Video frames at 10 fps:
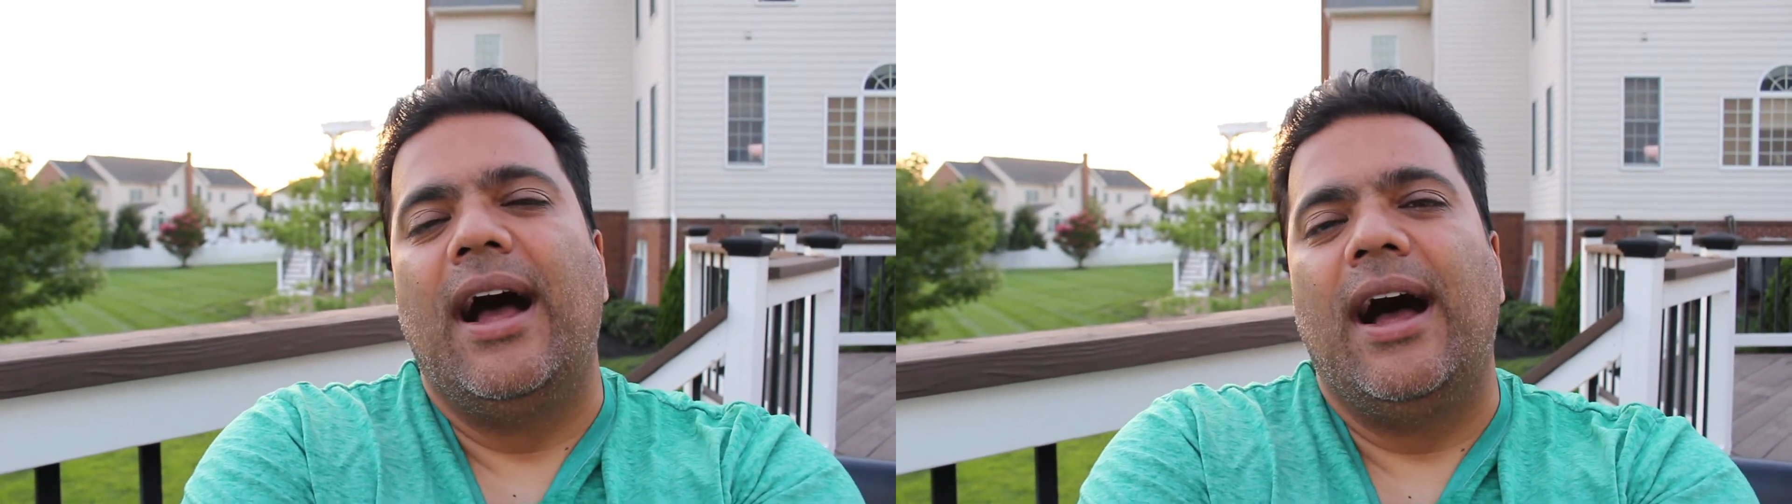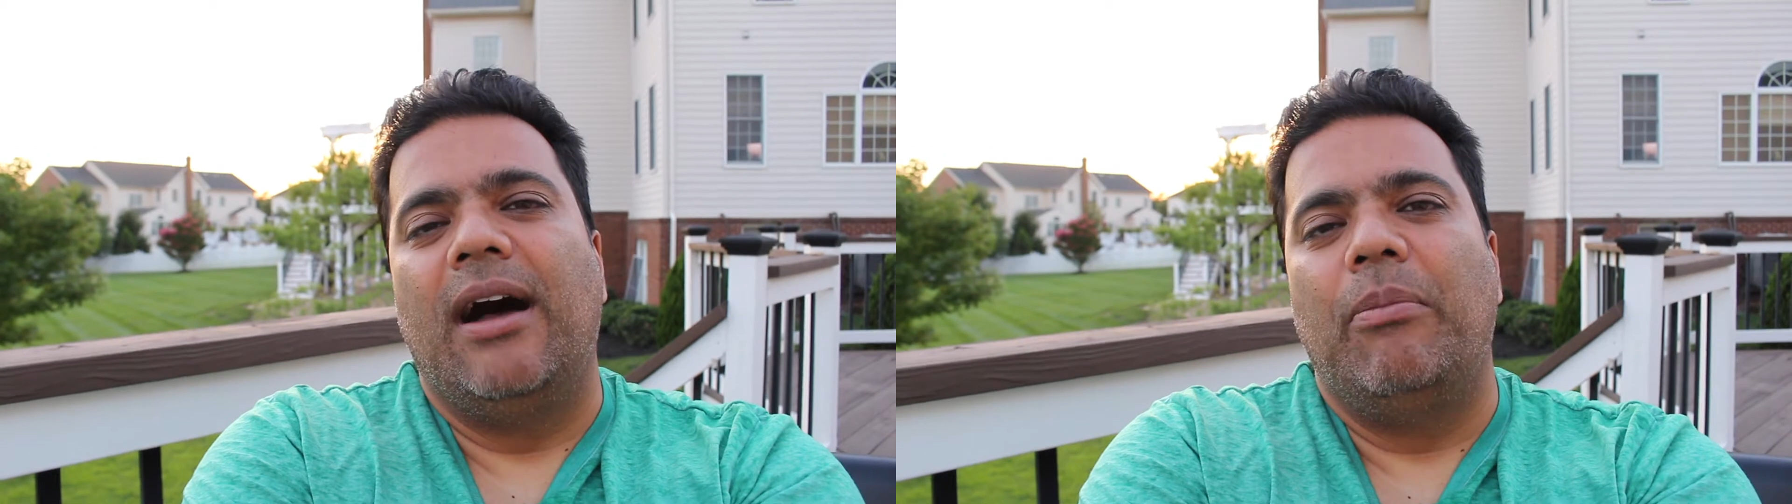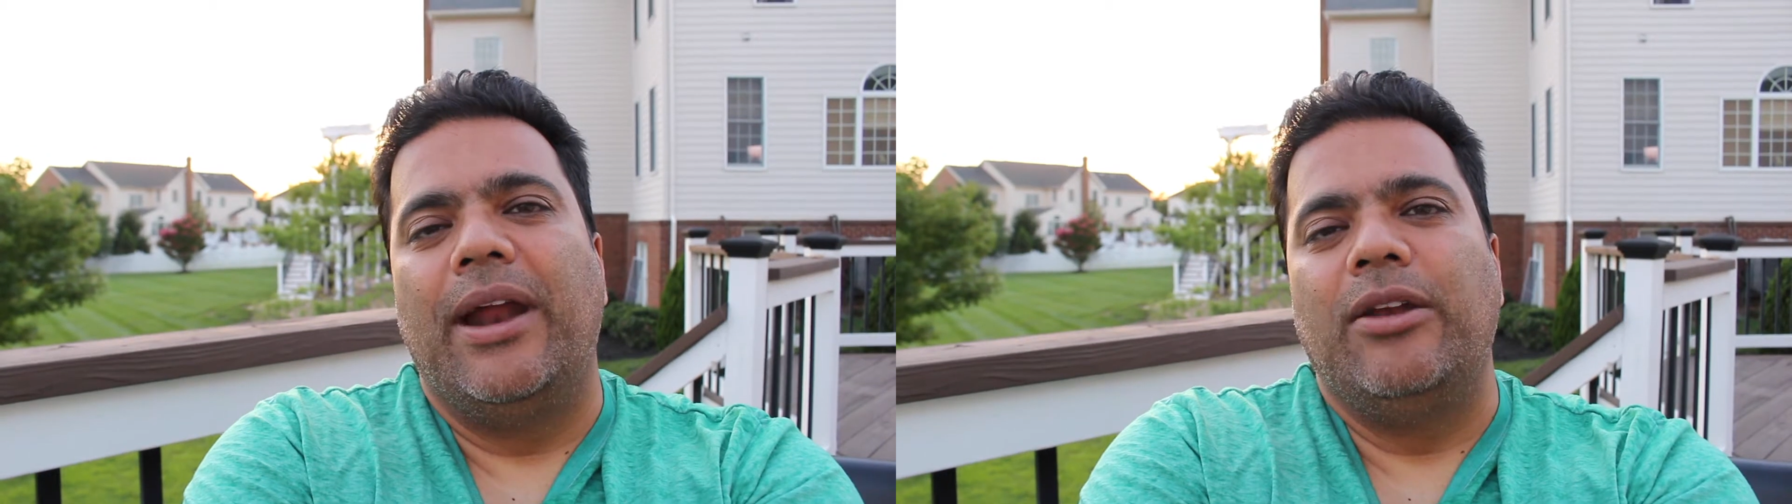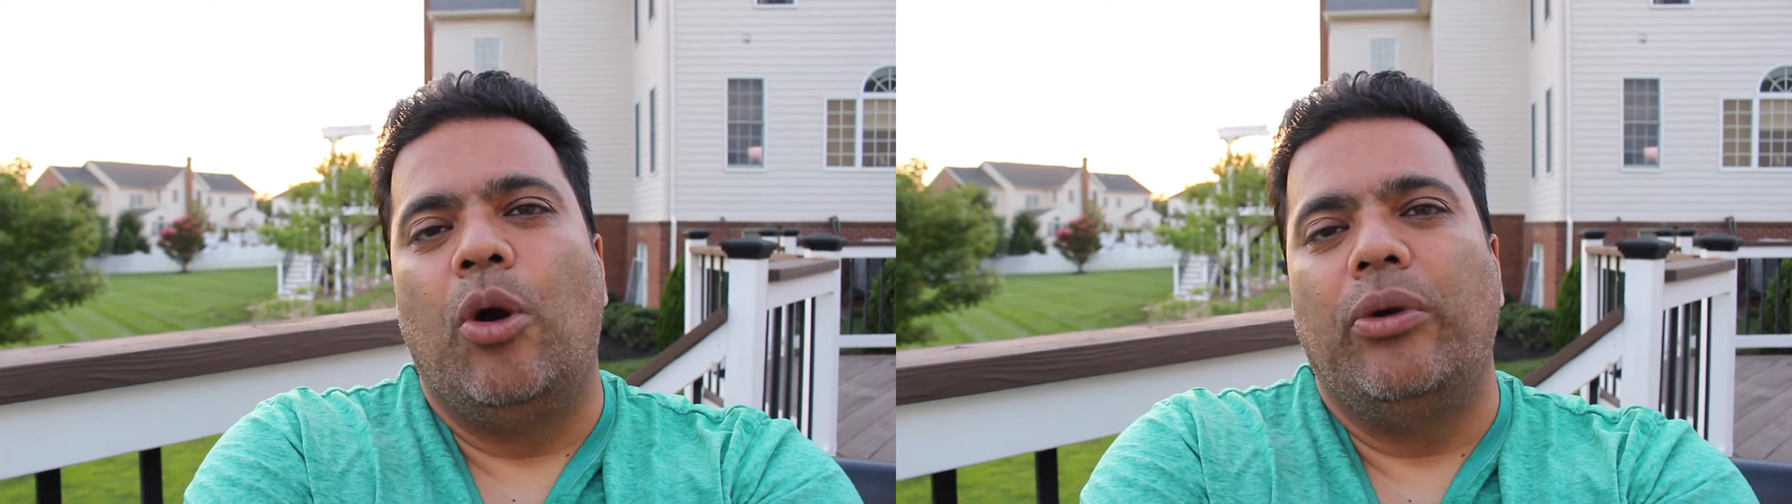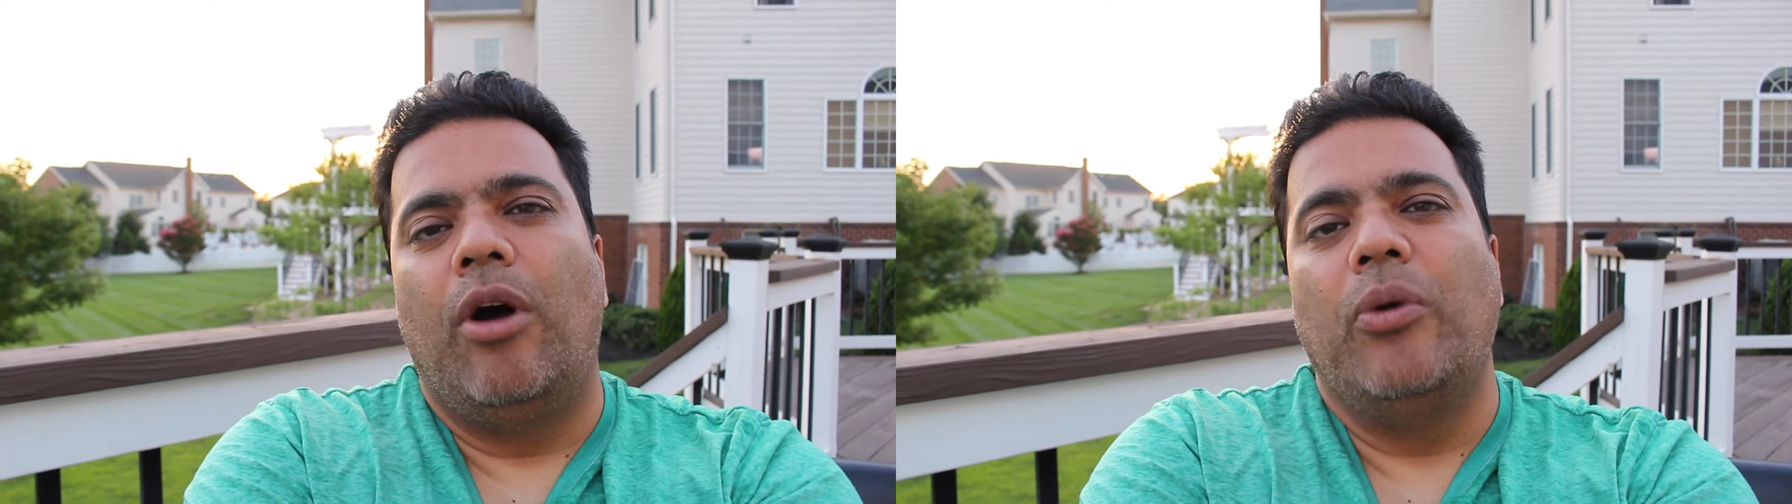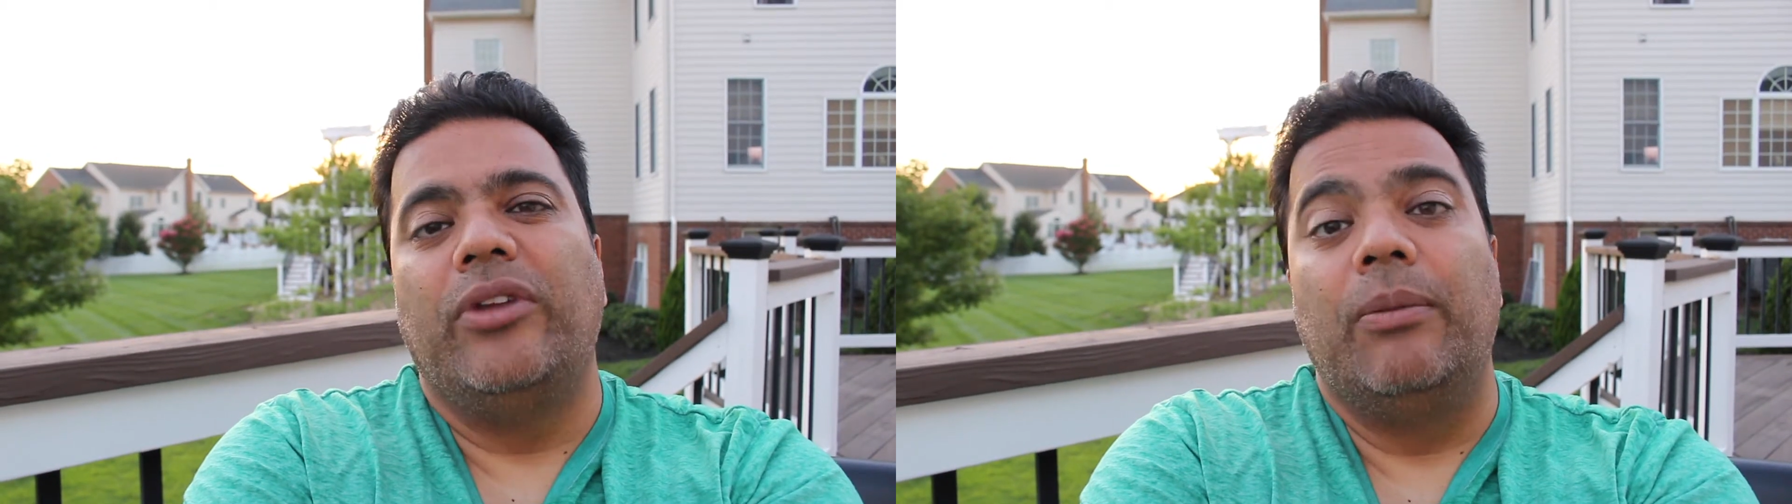but I don't always